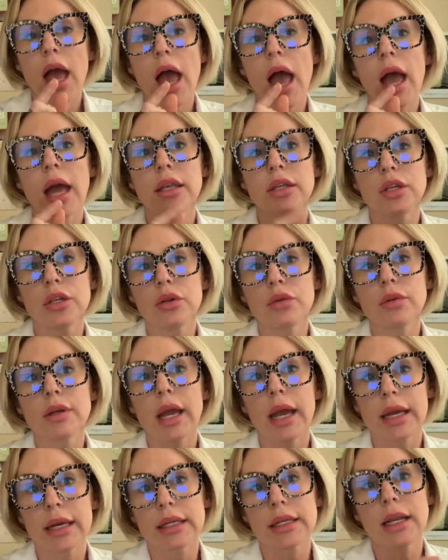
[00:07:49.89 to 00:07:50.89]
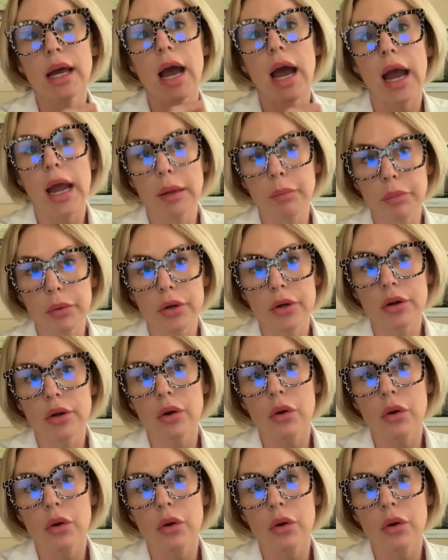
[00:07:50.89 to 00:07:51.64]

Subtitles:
and you can hyper